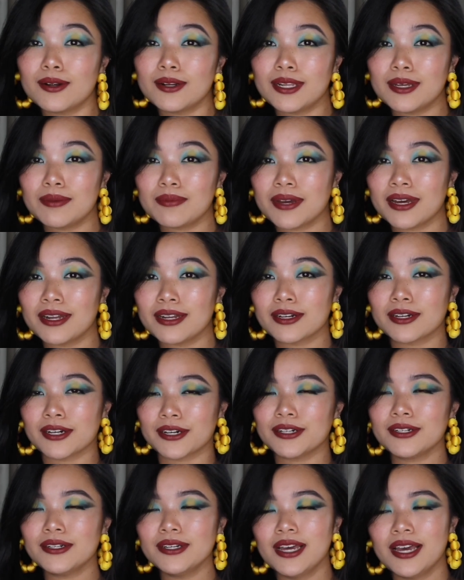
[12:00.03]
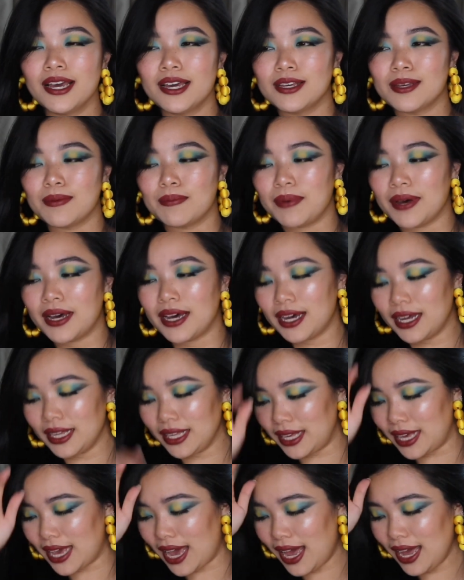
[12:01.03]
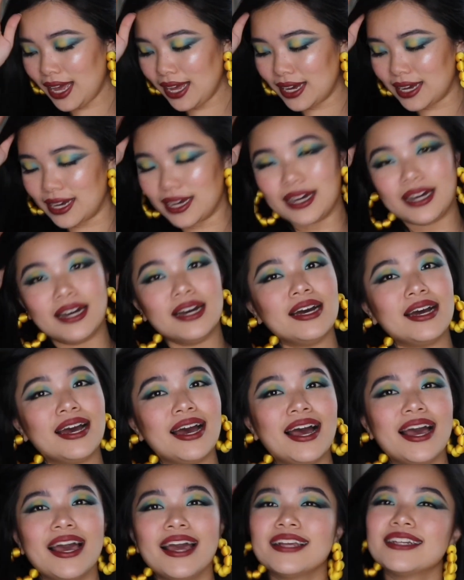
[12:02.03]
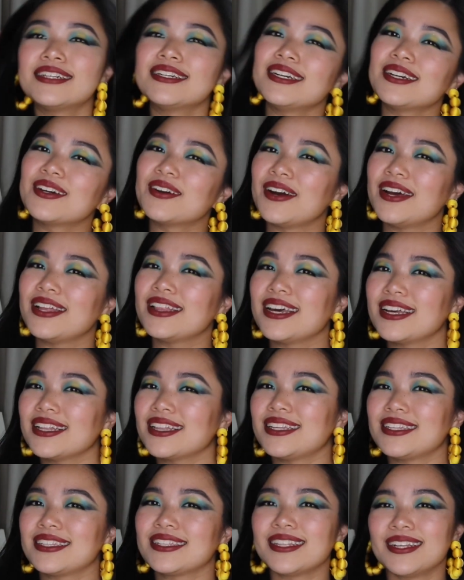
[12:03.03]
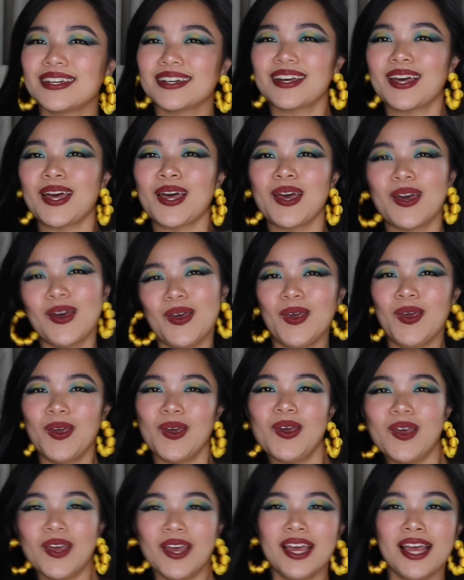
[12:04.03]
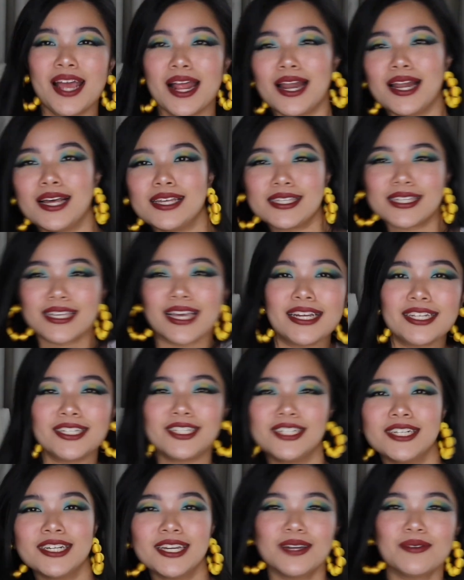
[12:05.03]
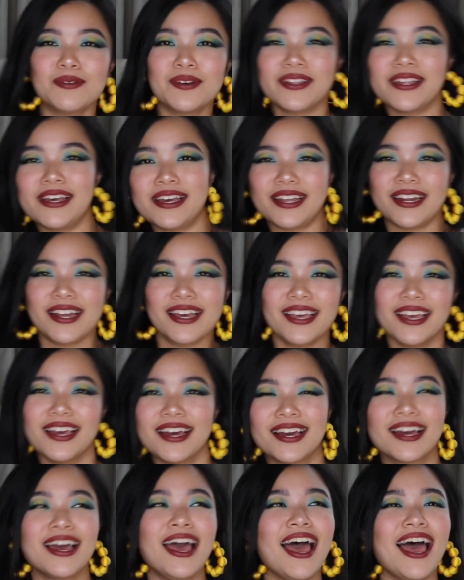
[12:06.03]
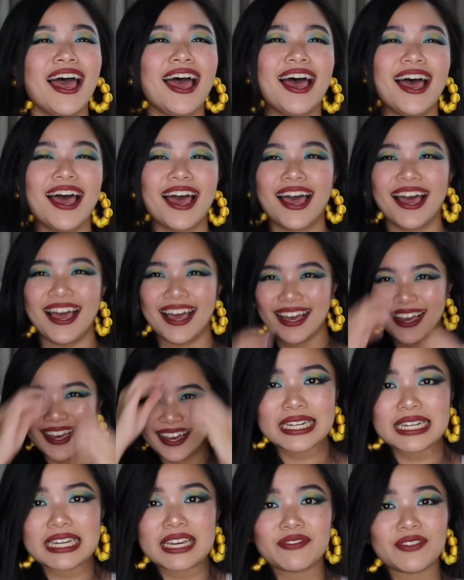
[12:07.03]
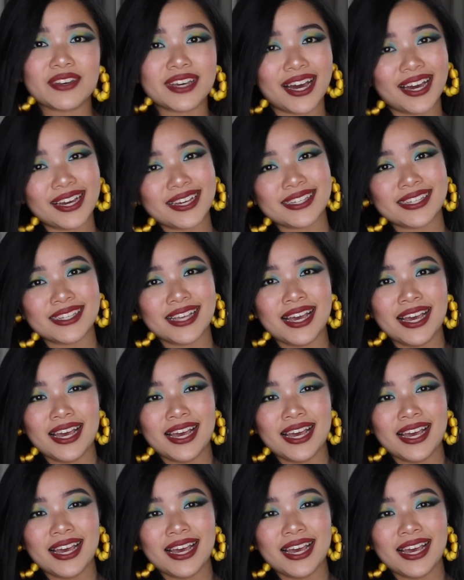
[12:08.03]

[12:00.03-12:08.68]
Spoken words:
lip kind of girl. But yeah, I actually quite like this look. Let's get jiggy with it. If you guys